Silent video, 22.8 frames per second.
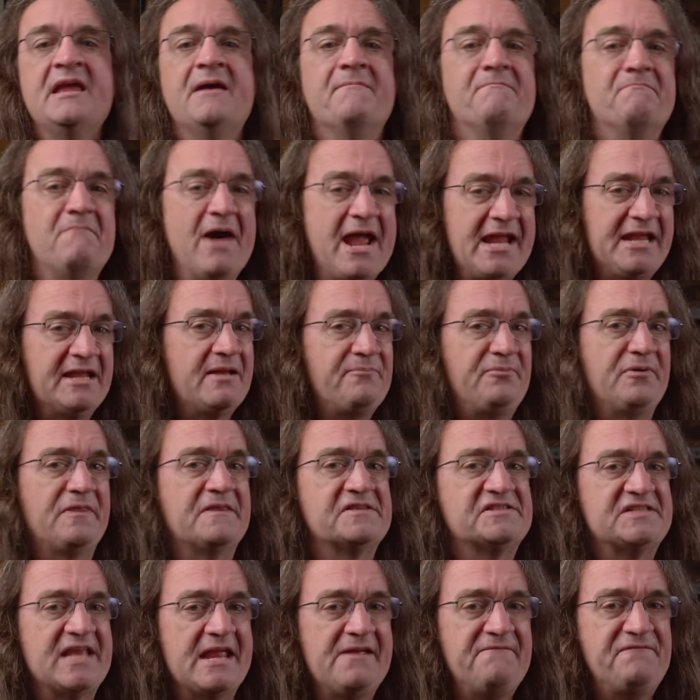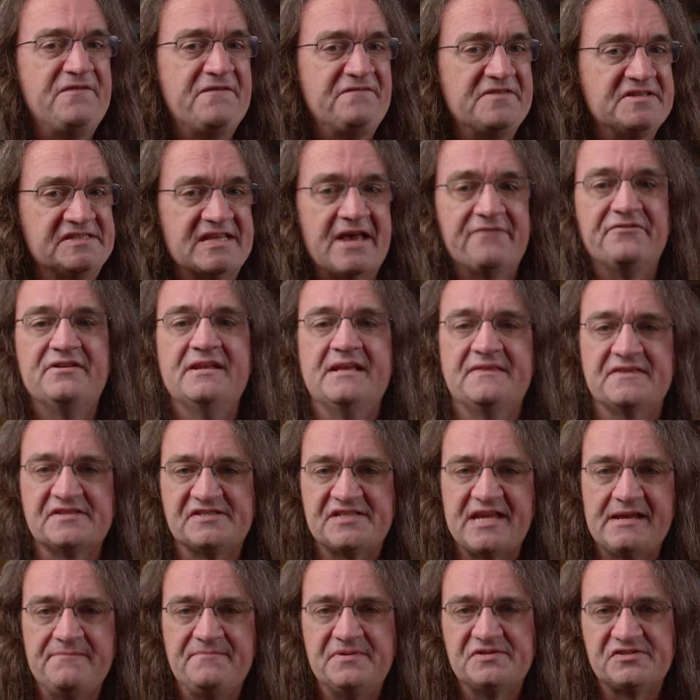mic it up with the same 57 in the
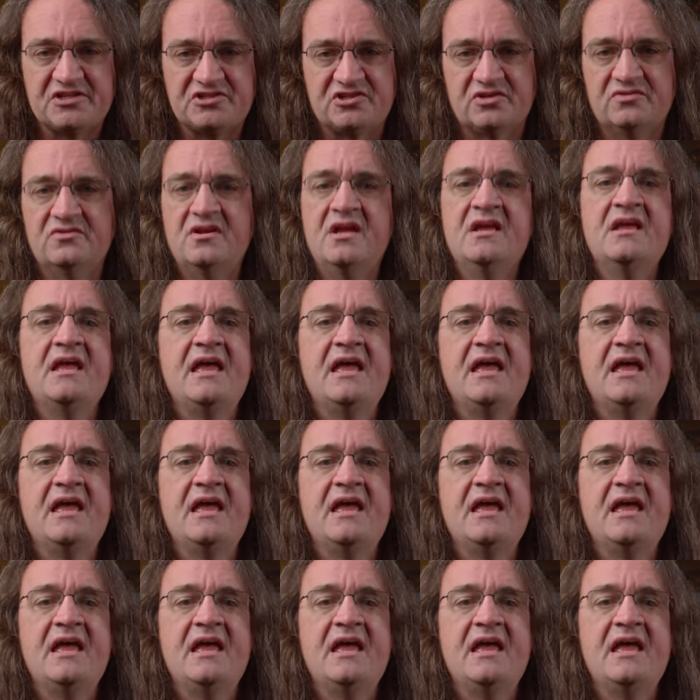same position,